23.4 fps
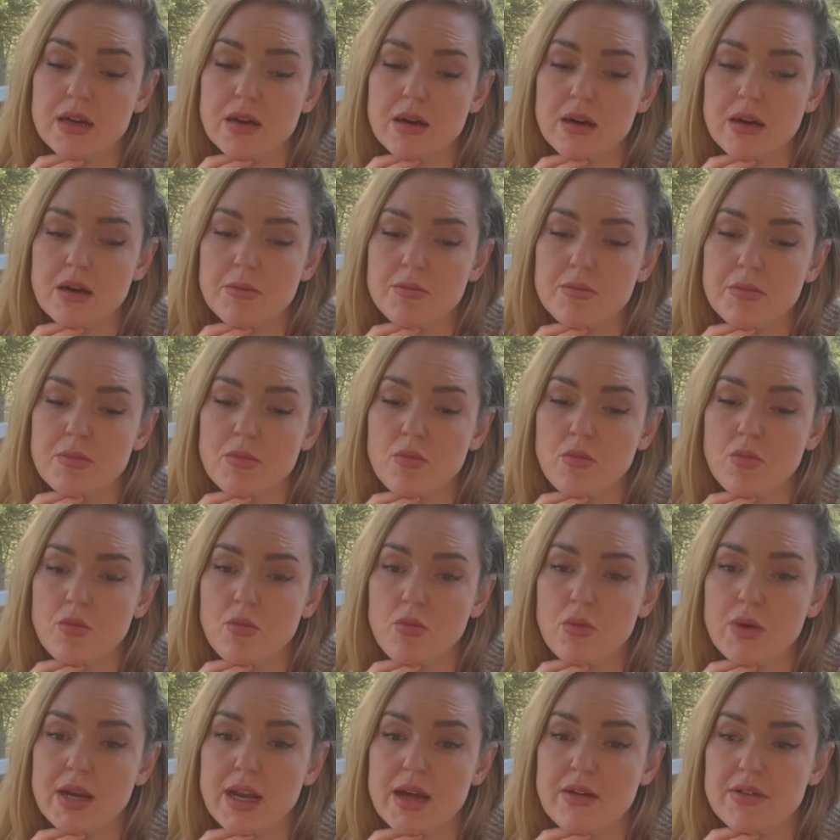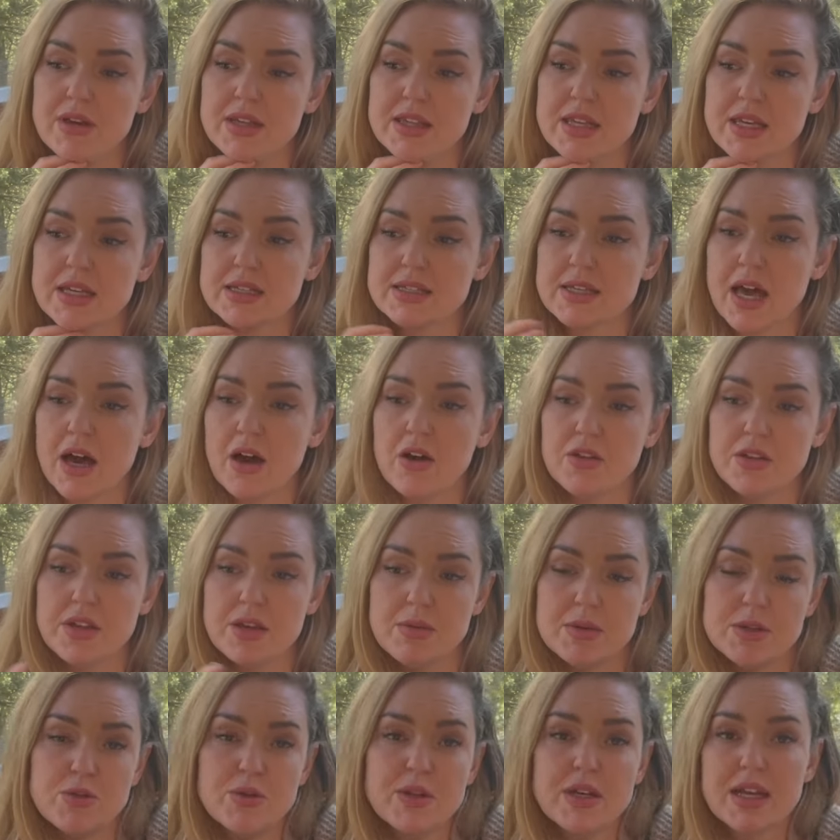when everything is healthy
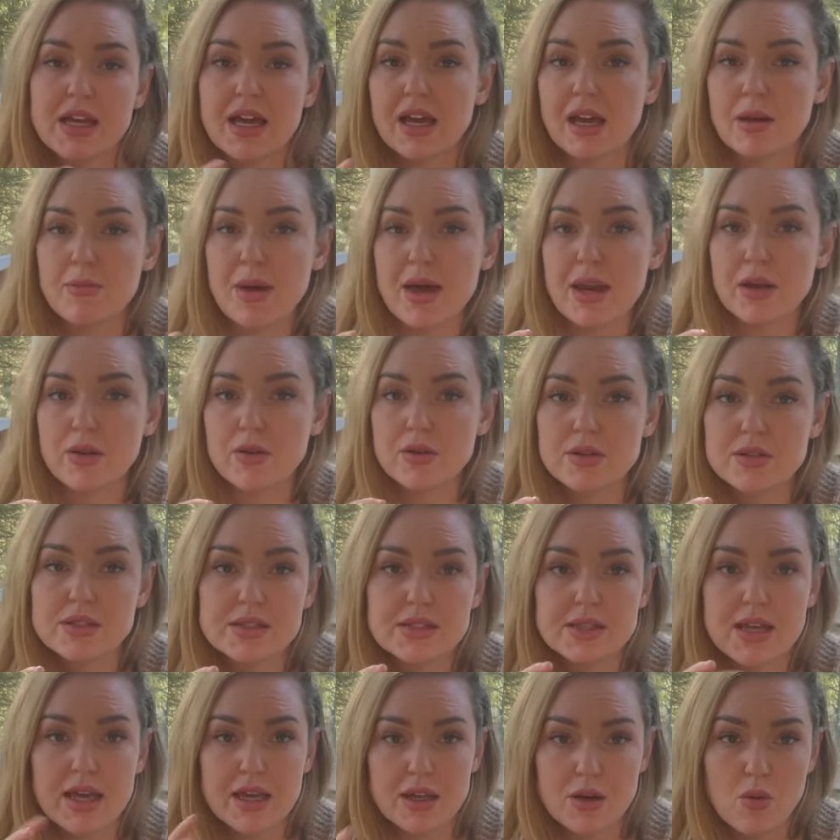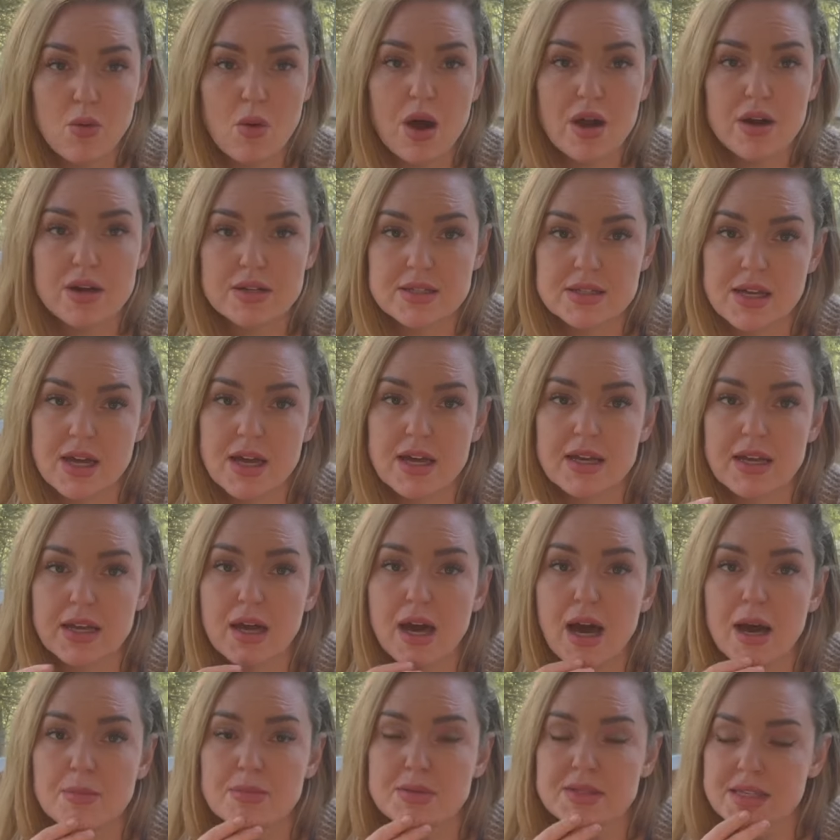between a King of Pentacles and a water sign, a
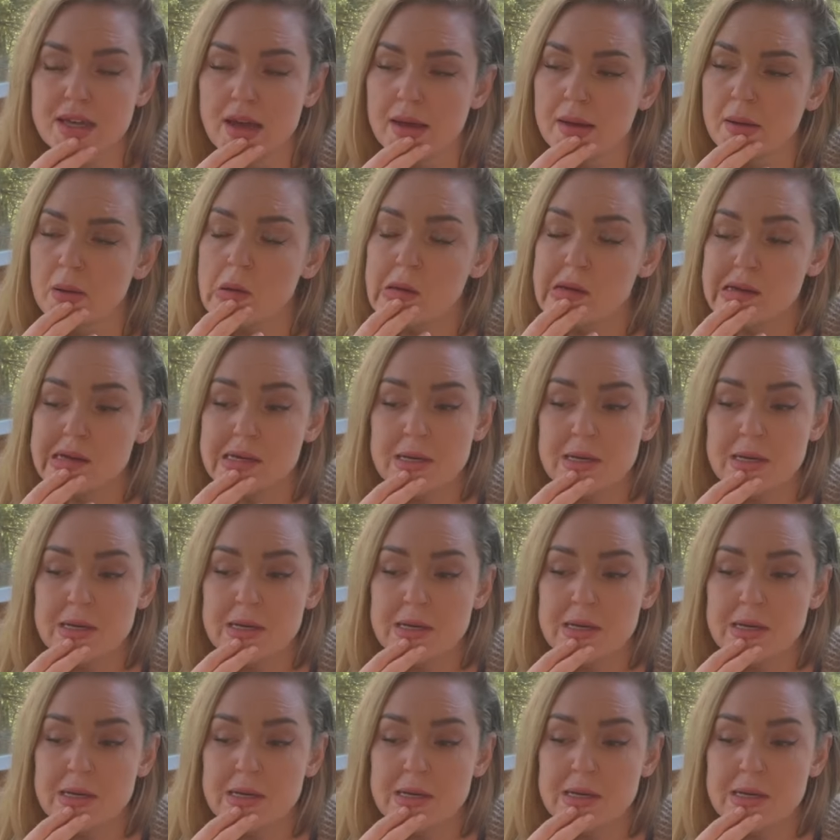cup sign,